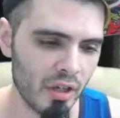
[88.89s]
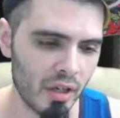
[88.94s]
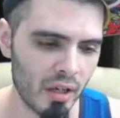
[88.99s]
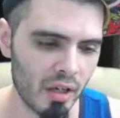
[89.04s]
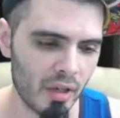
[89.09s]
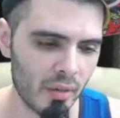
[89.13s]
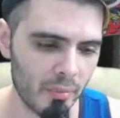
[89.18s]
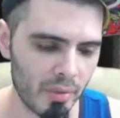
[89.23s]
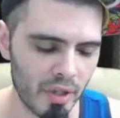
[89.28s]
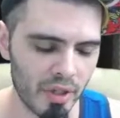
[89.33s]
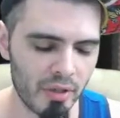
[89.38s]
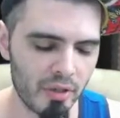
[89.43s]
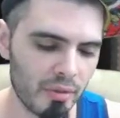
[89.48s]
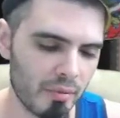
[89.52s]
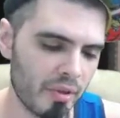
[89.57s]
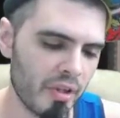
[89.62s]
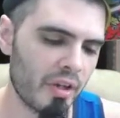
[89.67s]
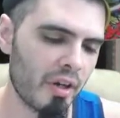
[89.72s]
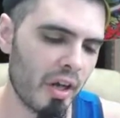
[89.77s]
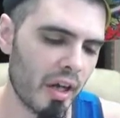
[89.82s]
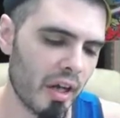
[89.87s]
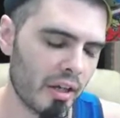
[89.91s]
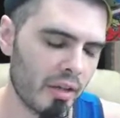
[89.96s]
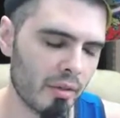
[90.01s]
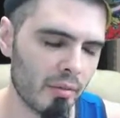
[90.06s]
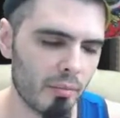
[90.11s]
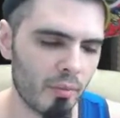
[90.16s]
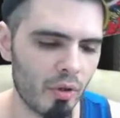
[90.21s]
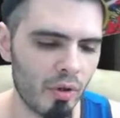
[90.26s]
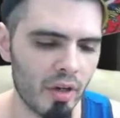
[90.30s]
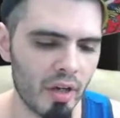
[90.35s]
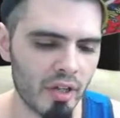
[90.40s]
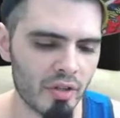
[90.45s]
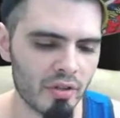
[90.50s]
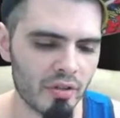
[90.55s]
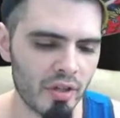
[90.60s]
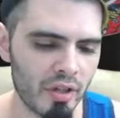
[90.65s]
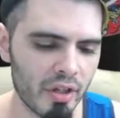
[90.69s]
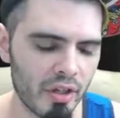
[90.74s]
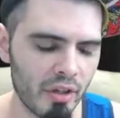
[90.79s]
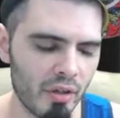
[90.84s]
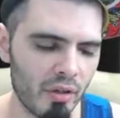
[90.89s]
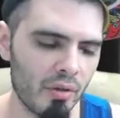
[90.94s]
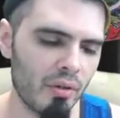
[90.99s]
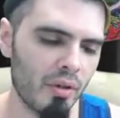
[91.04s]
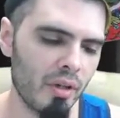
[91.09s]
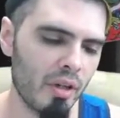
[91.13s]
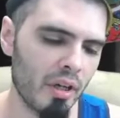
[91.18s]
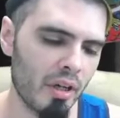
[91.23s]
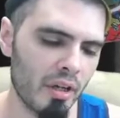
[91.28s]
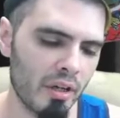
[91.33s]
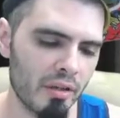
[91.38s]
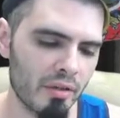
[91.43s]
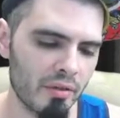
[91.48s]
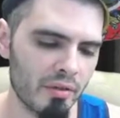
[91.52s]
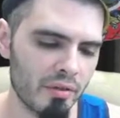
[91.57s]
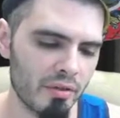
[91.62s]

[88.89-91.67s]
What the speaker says: but they're adding more as they go.